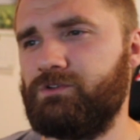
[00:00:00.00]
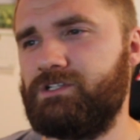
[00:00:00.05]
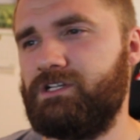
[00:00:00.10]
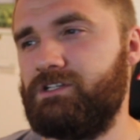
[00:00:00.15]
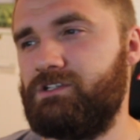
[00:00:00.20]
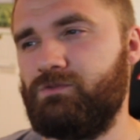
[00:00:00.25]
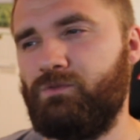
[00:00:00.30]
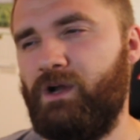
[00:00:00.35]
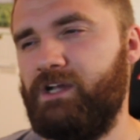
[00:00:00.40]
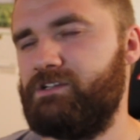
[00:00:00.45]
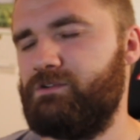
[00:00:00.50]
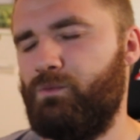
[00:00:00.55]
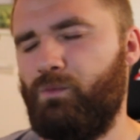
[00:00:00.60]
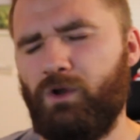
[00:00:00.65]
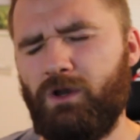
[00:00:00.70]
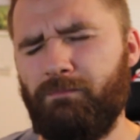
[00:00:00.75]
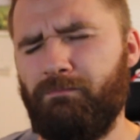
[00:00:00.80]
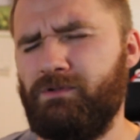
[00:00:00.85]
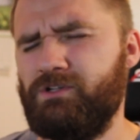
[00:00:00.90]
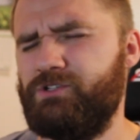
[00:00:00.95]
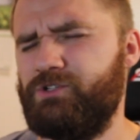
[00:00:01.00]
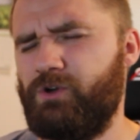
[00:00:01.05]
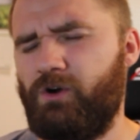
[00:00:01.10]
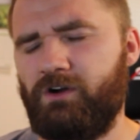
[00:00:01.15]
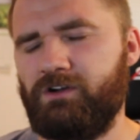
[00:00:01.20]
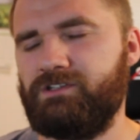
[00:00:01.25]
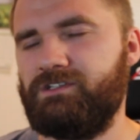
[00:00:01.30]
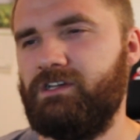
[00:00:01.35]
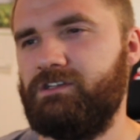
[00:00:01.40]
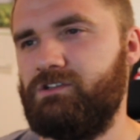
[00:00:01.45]
situation. What a
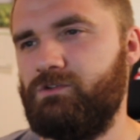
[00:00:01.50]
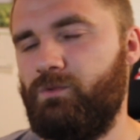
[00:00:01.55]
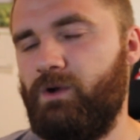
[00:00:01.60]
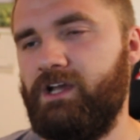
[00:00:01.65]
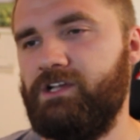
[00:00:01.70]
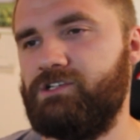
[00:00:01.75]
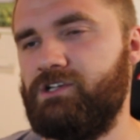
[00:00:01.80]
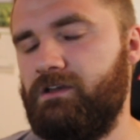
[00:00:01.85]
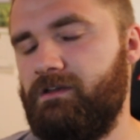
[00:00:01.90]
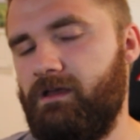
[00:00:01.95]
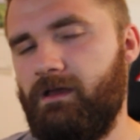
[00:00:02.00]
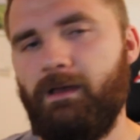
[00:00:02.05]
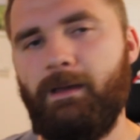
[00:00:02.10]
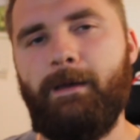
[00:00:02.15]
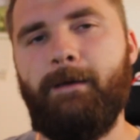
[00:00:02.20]
bizarre situation.